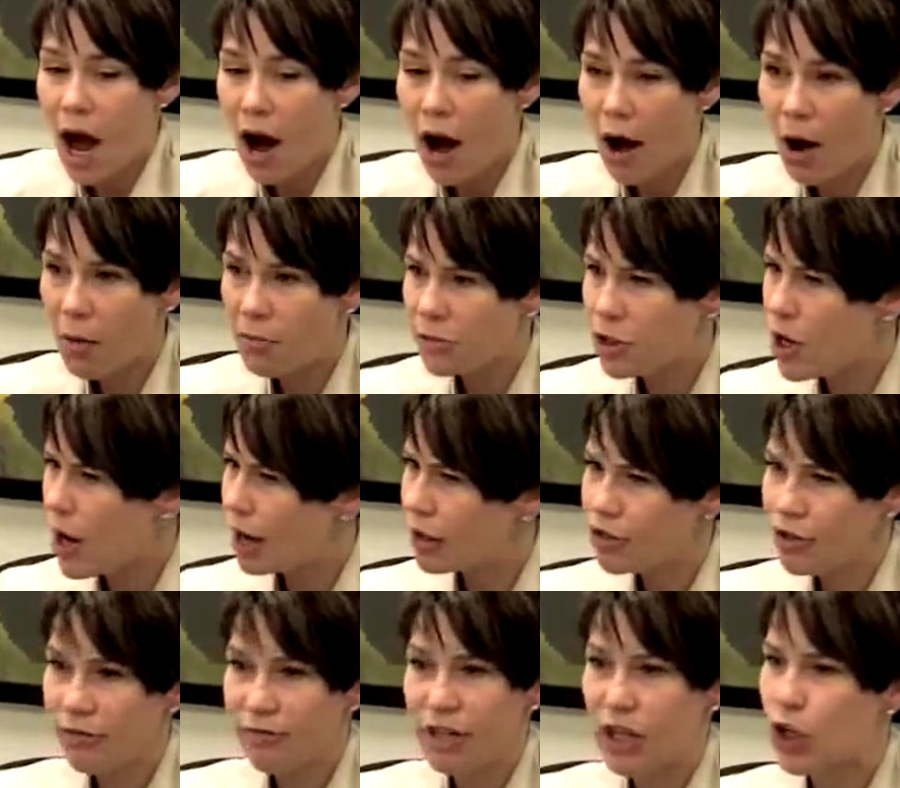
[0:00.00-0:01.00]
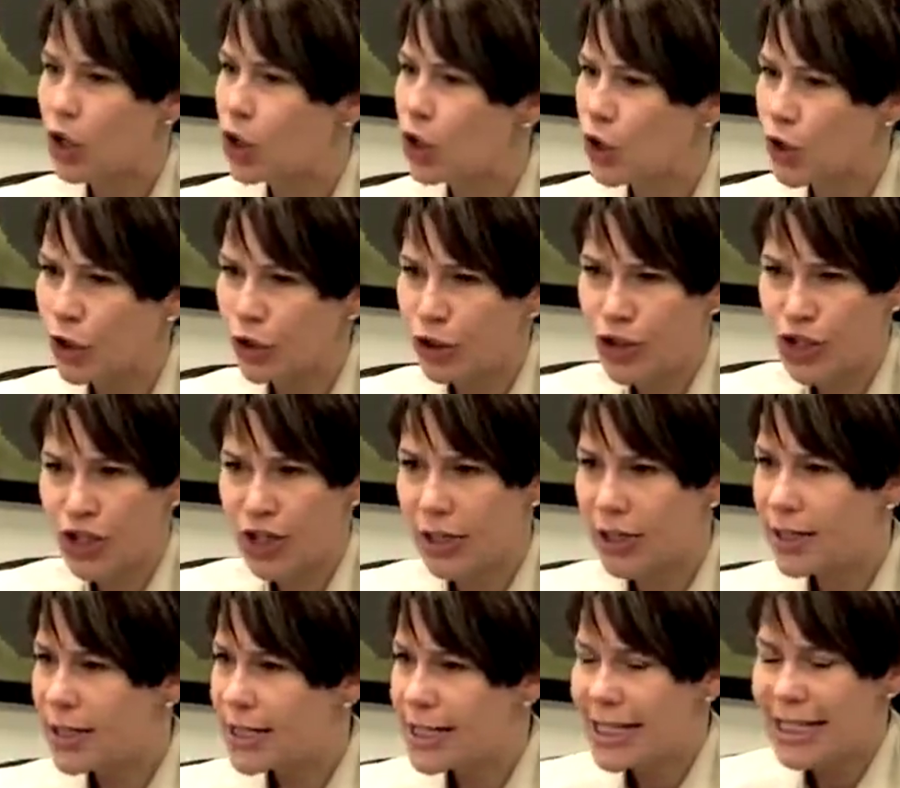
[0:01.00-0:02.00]
Um, you know how you have the urge
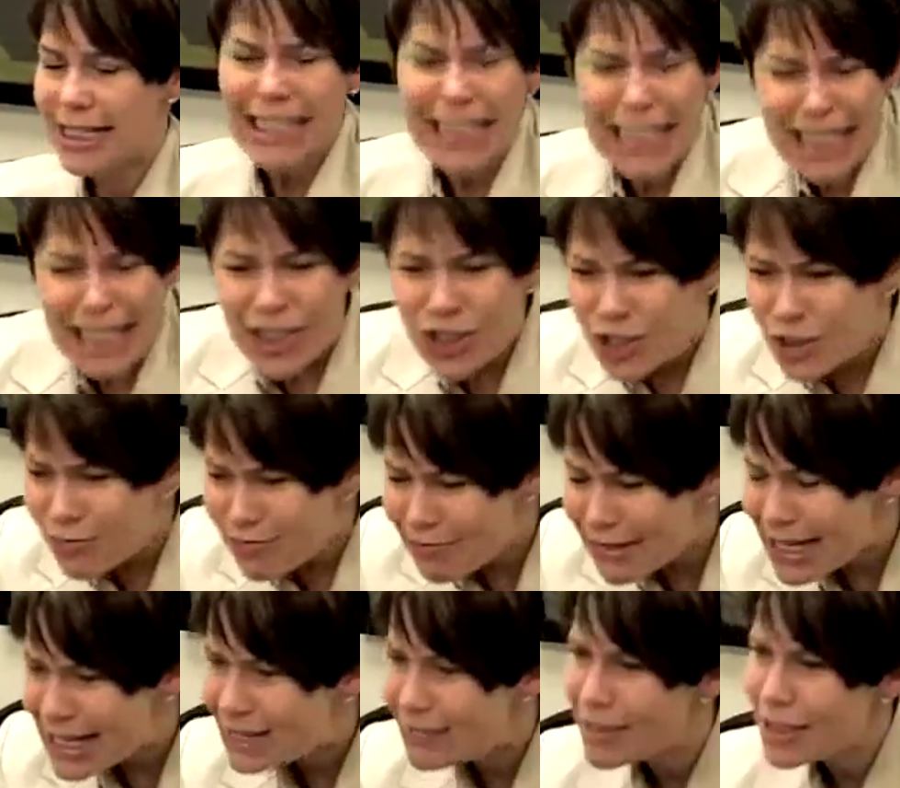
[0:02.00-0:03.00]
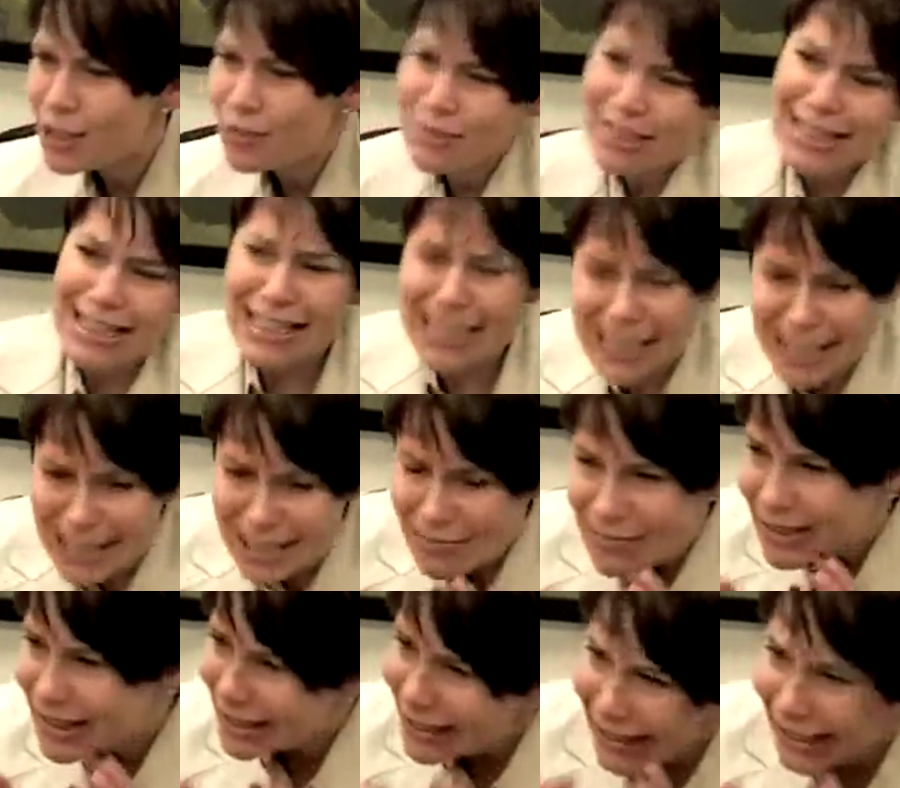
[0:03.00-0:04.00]
to kiss your baby, you want to kiss
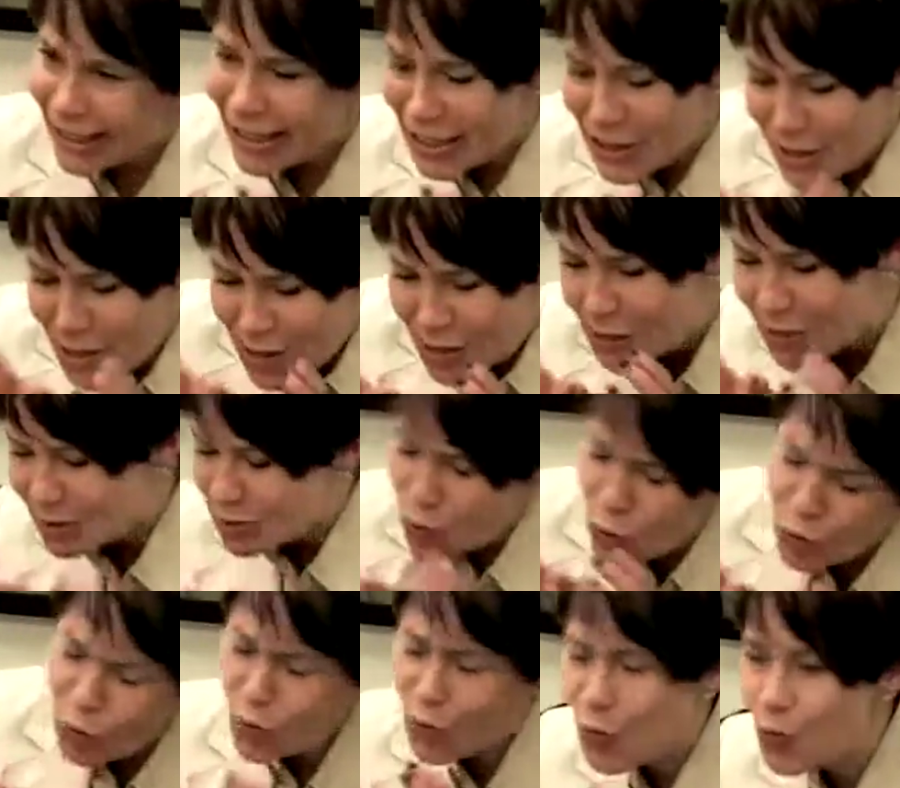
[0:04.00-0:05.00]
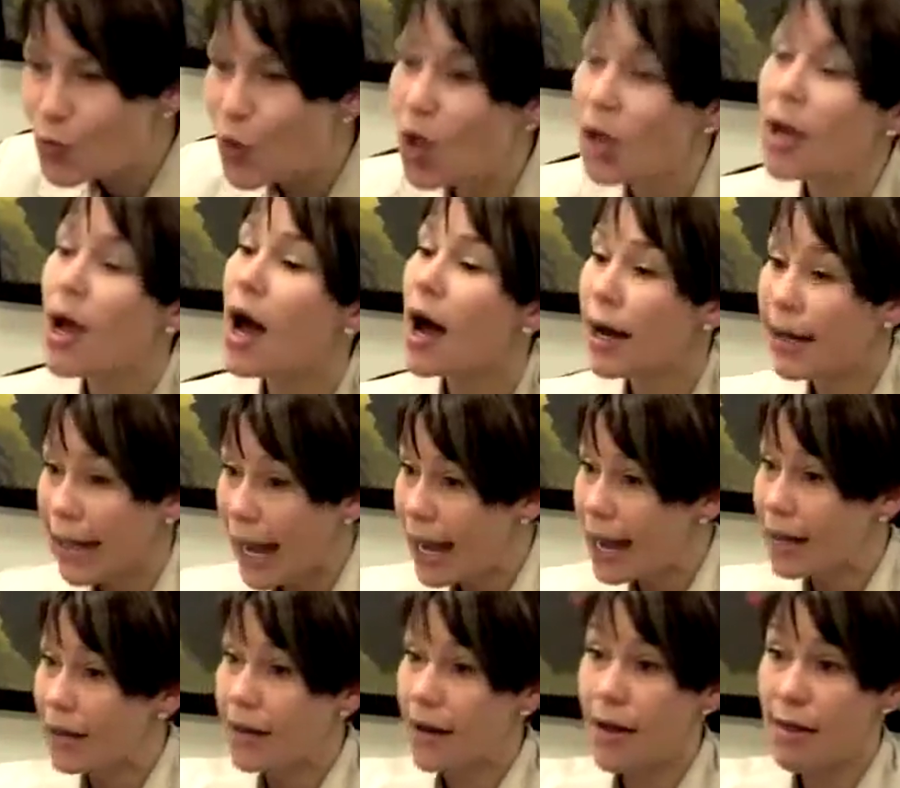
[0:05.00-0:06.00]
them and lick them, and
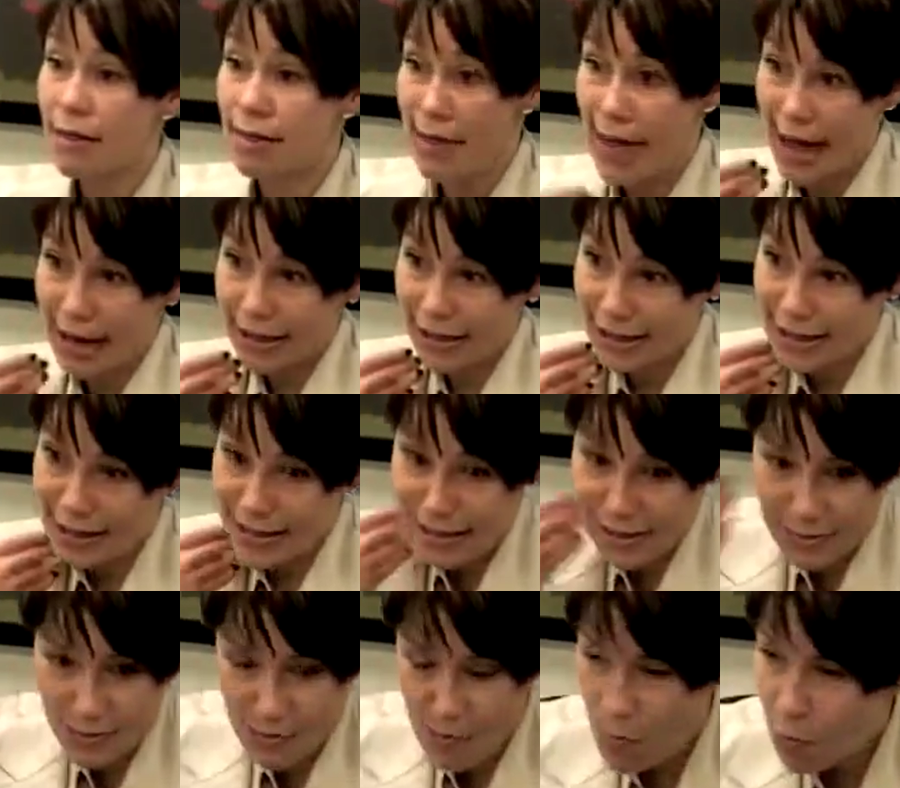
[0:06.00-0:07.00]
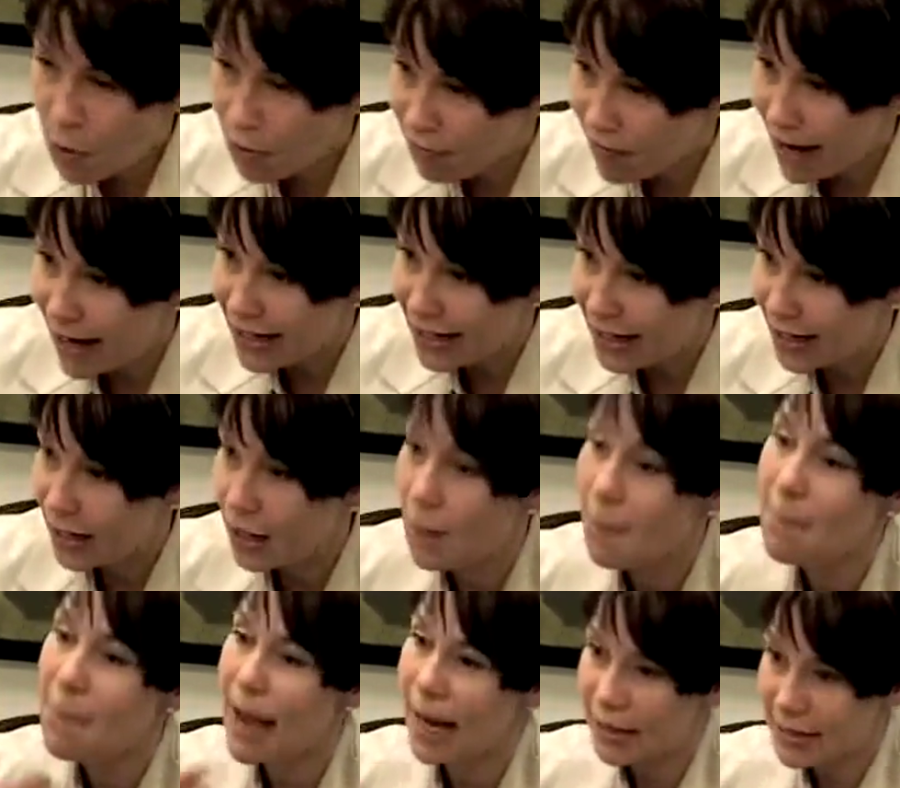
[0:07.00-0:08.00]
again, that is providing
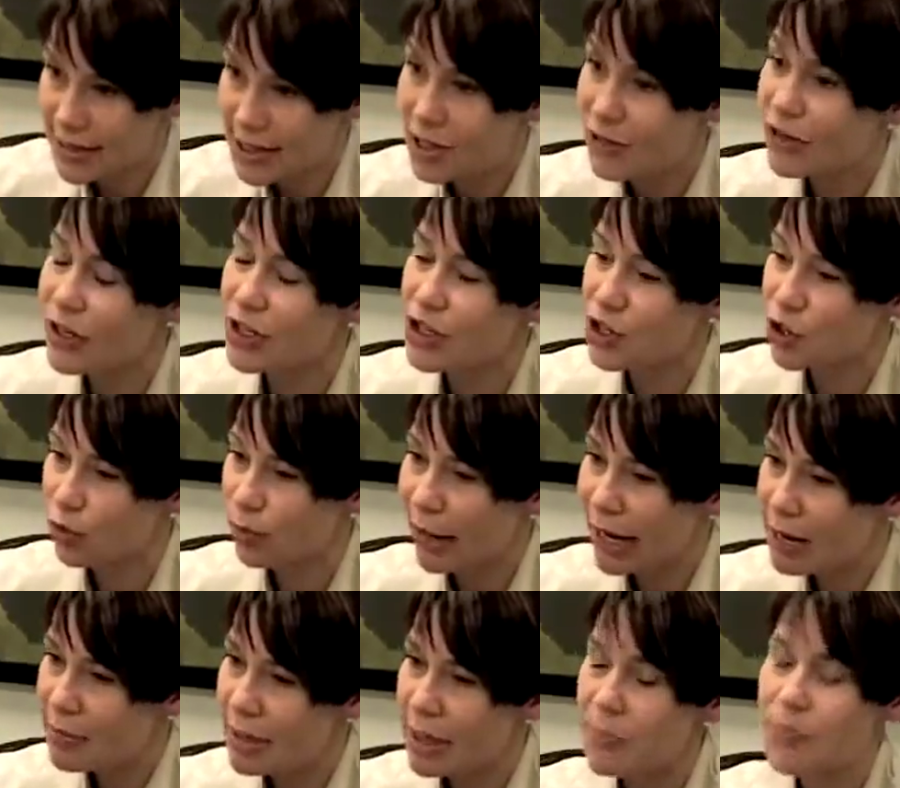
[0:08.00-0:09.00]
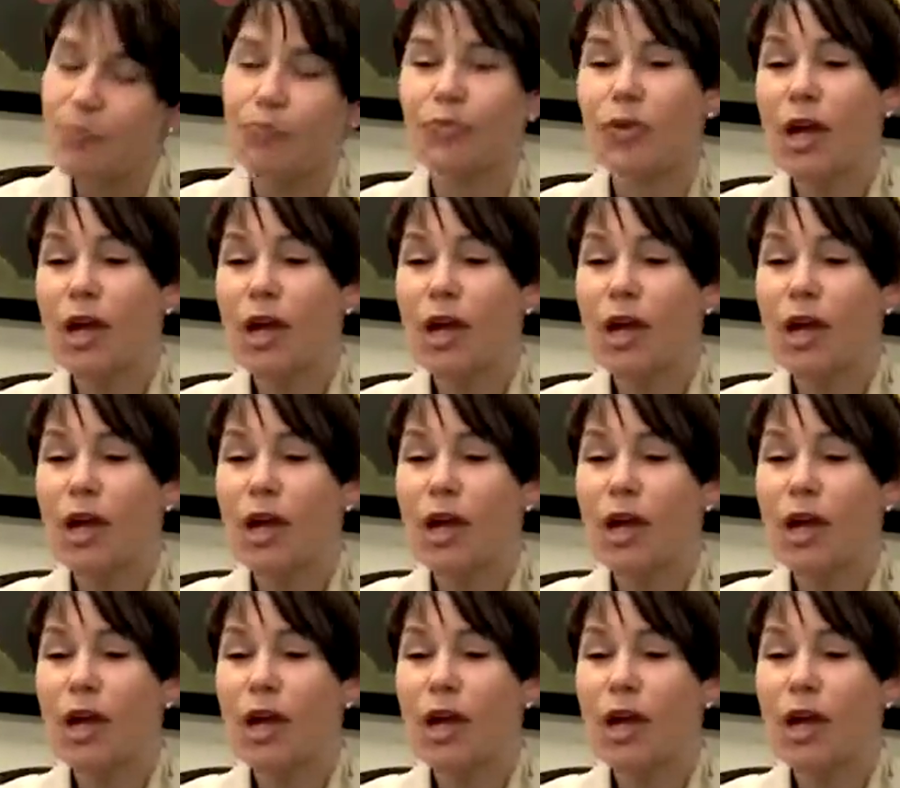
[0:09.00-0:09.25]
bacteria to your baby.